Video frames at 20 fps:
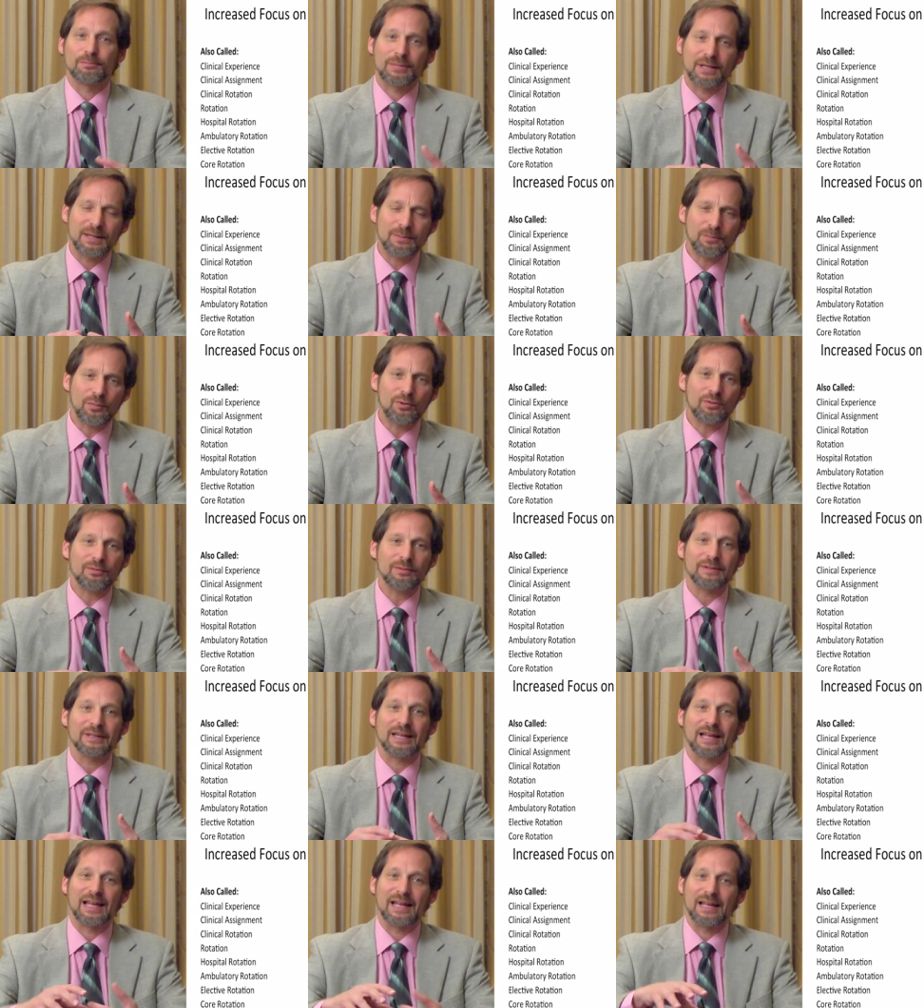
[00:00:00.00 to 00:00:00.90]

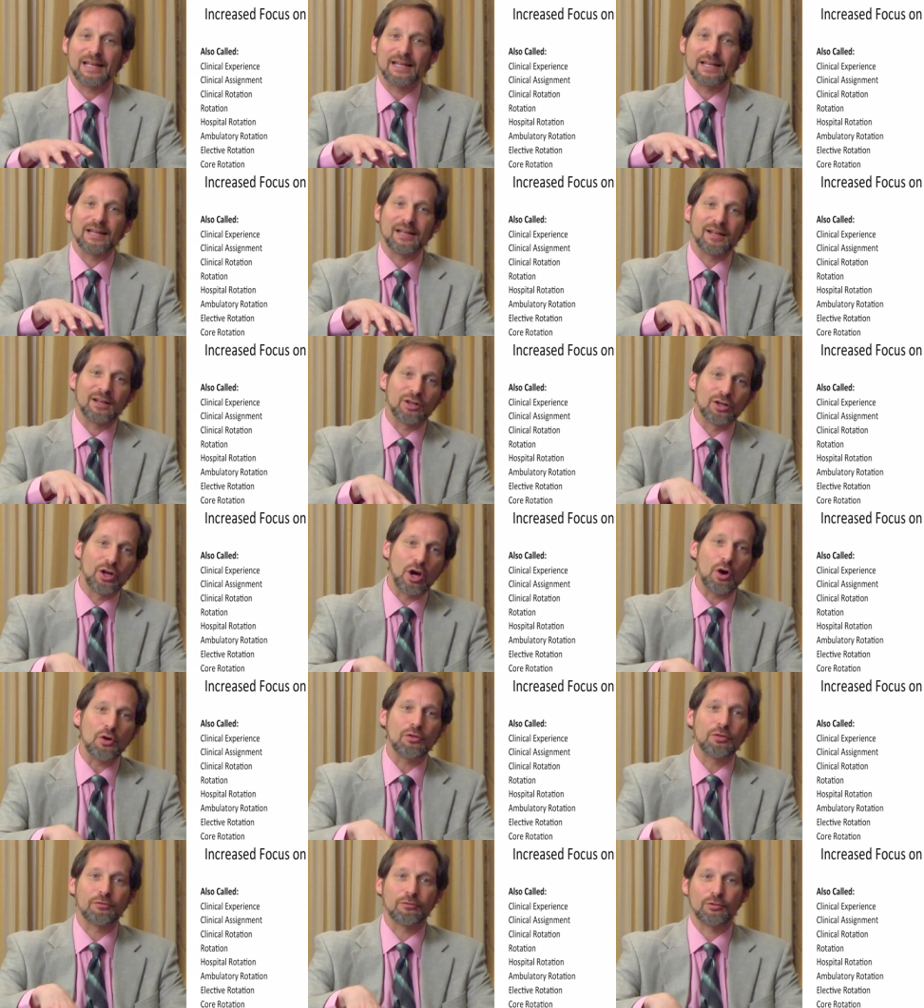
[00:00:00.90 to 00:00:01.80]
people
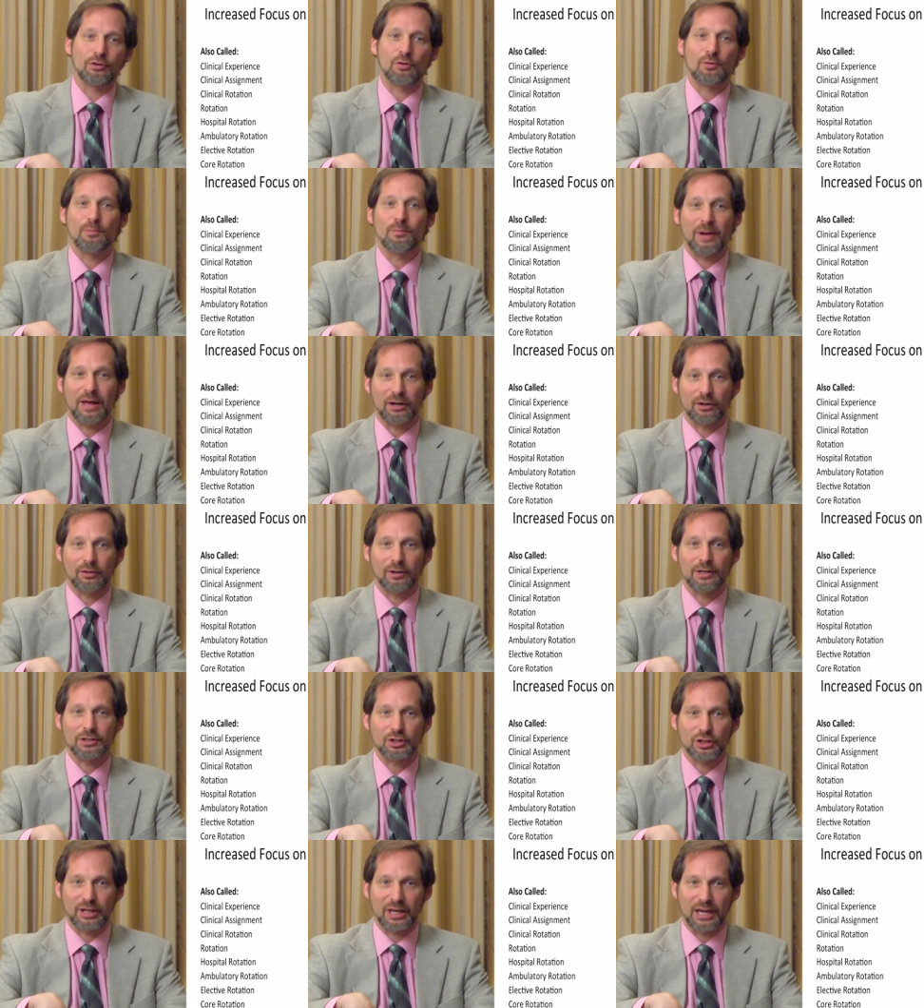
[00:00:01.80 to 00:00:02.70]
go through medical
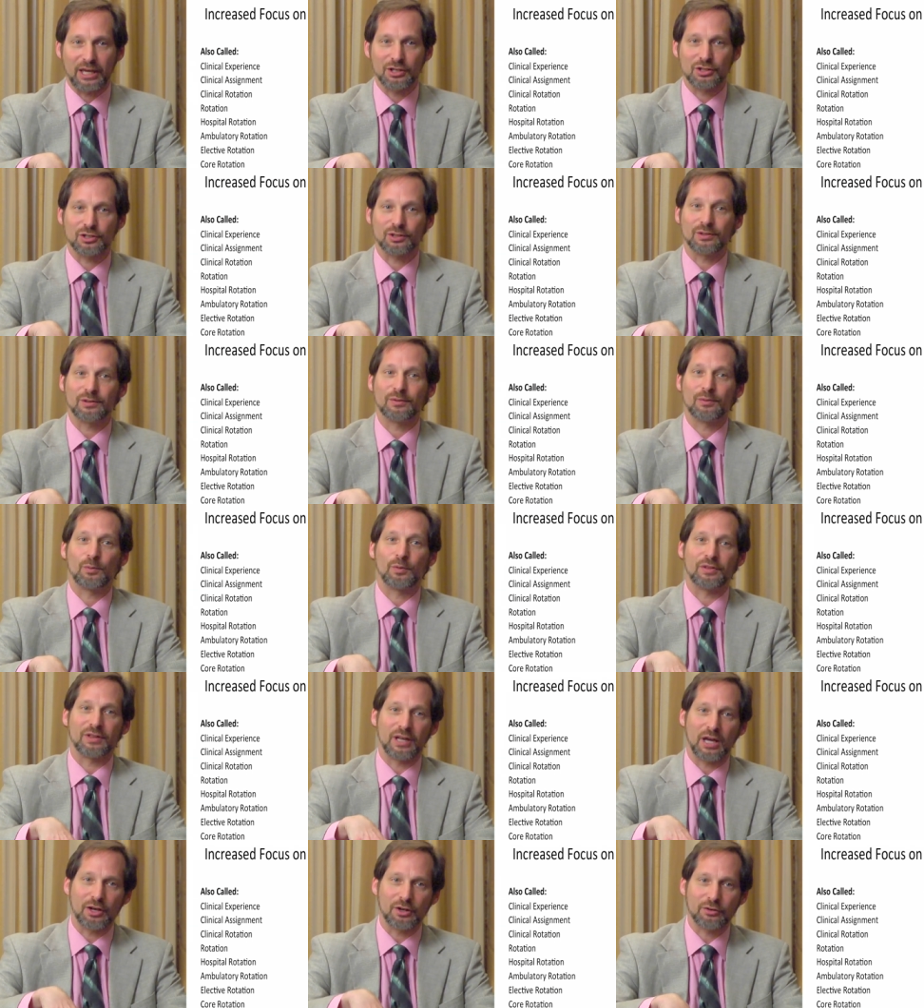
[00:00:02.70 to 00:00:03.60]
education
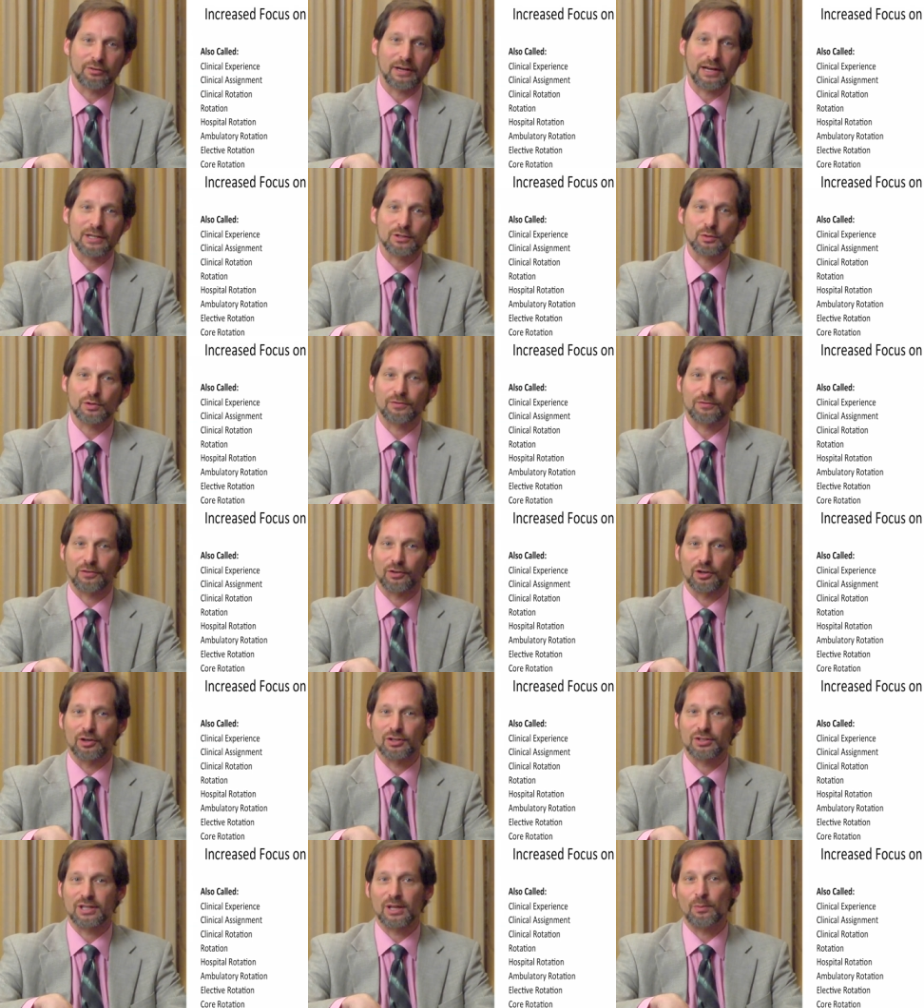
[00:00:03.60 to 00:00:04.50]
with the undergraduate
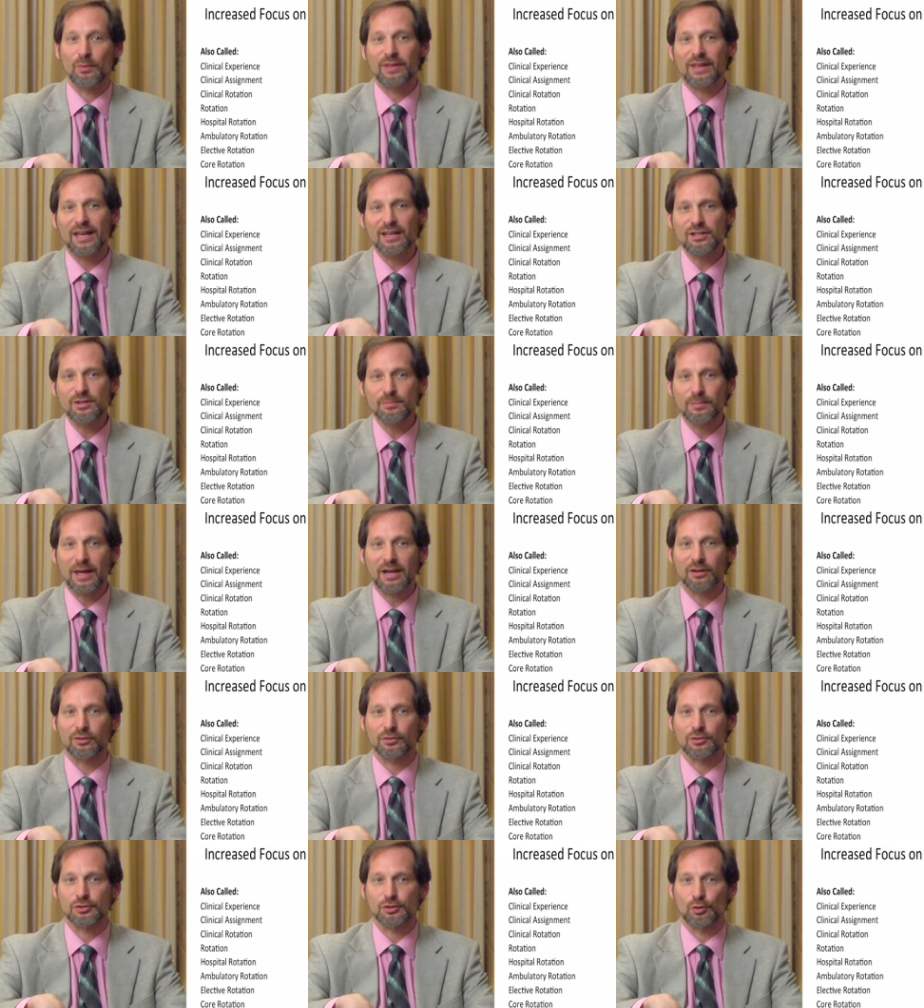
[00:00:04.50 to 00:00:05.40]
first, and when they enter
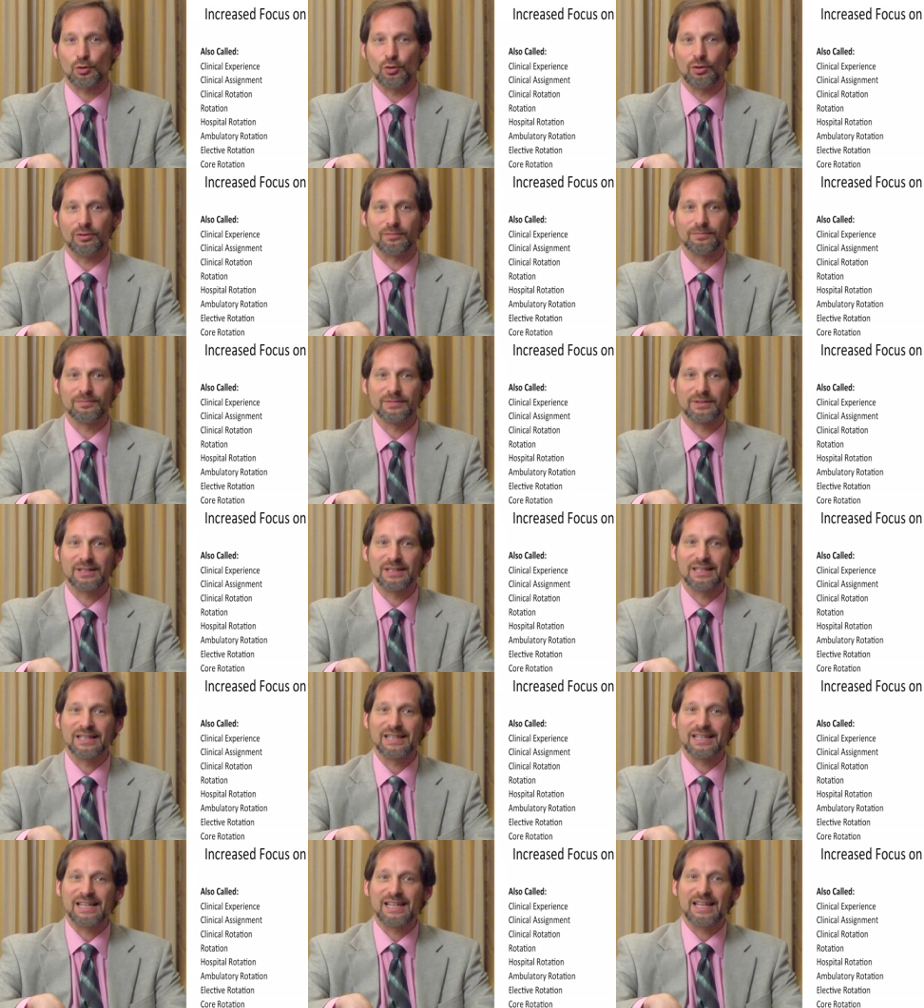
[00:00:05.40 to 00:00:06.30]
medical school,
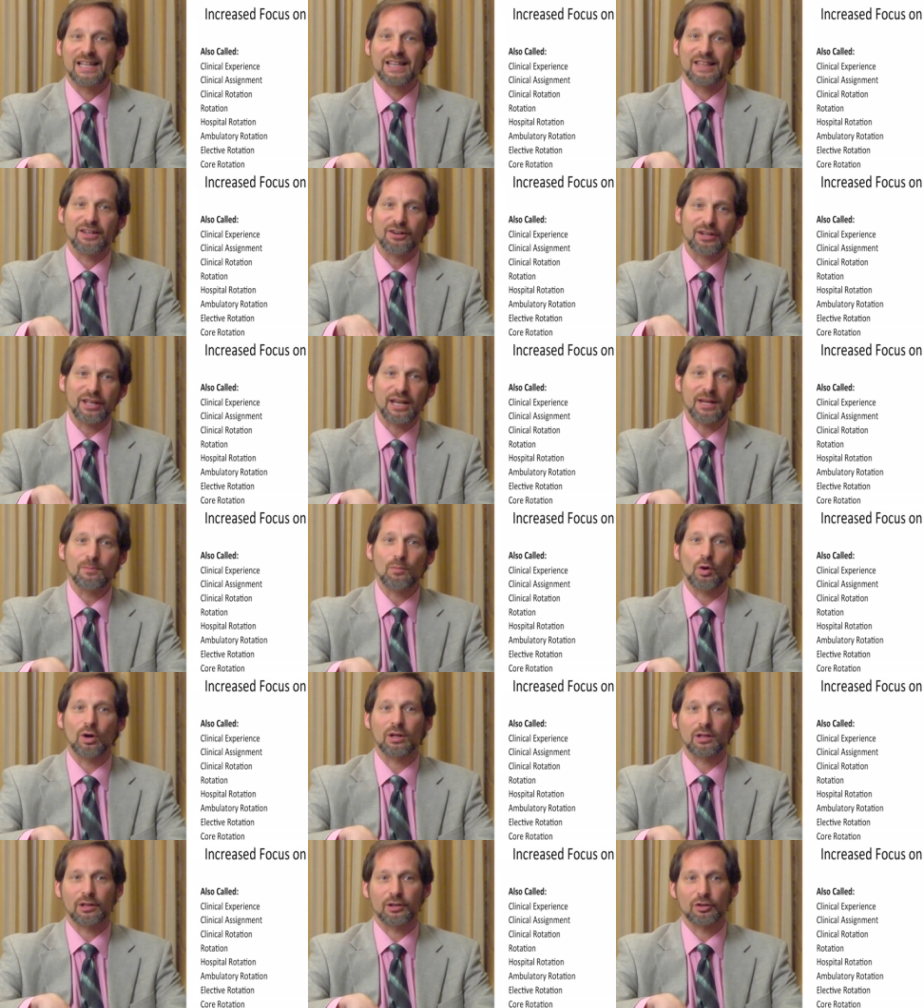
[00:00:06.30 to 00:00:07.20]
they're getting
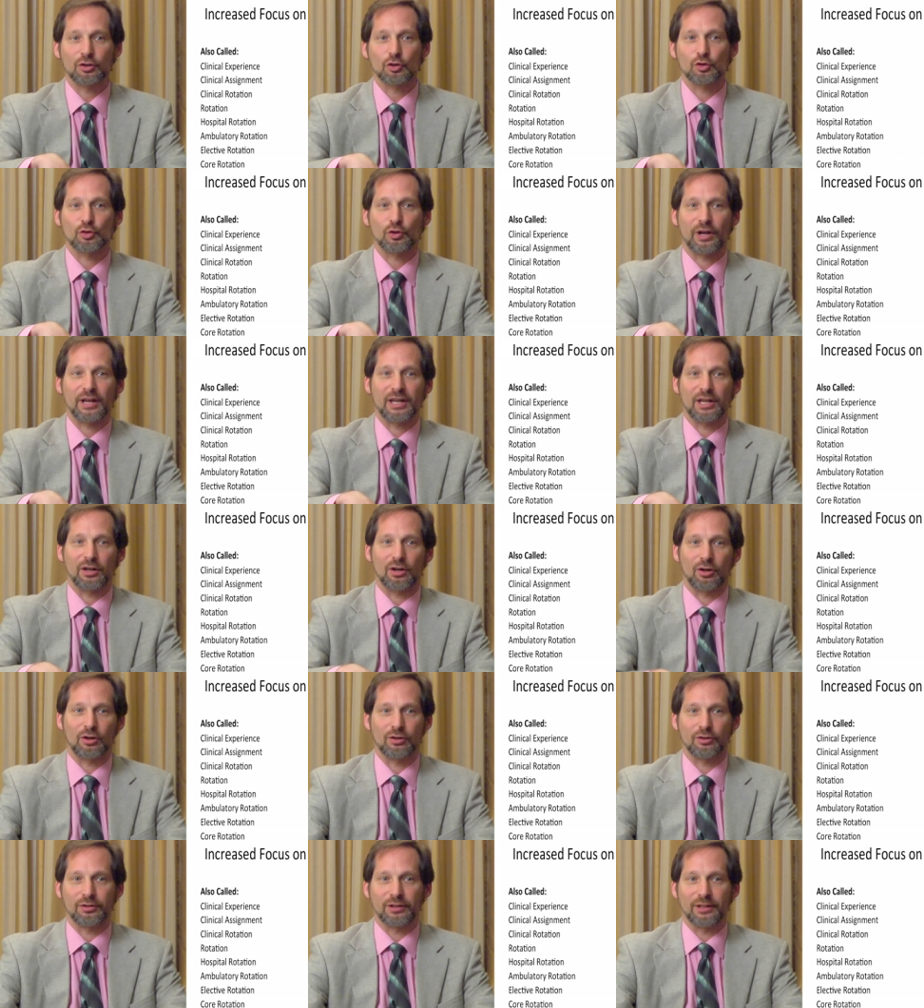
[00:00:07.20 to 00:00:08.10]
more clinical training
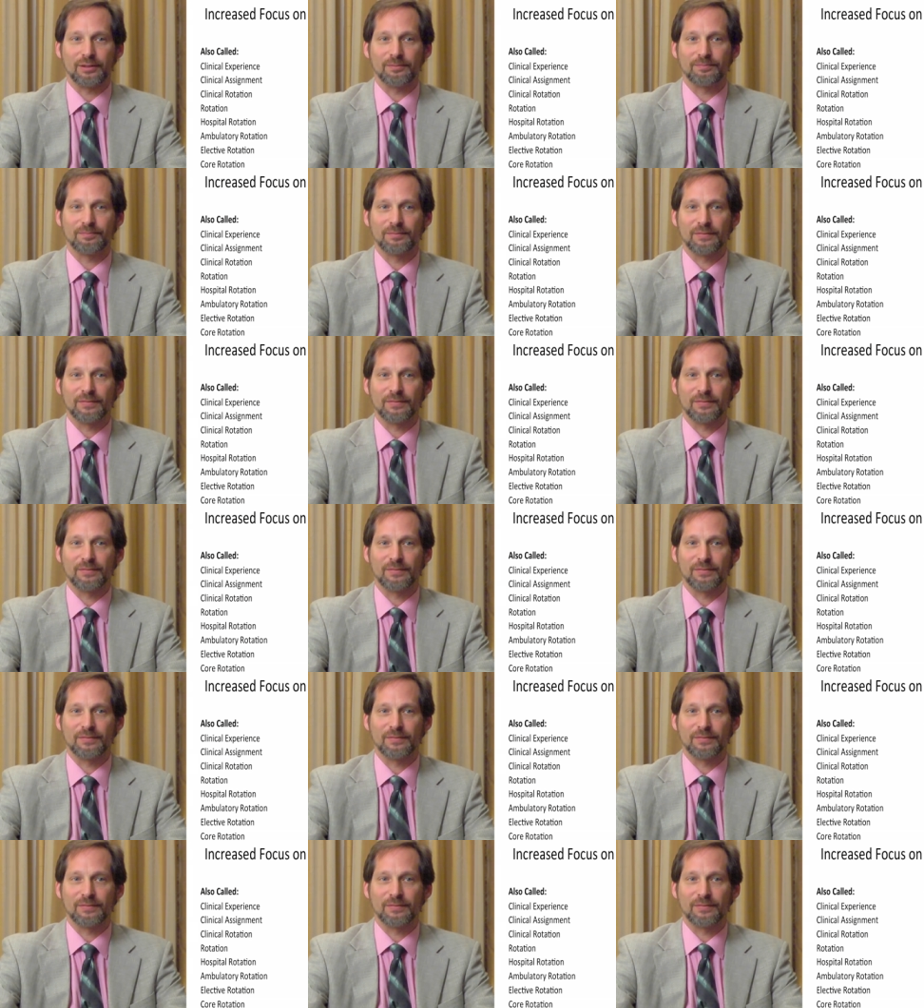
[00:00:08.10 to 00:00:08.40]
early.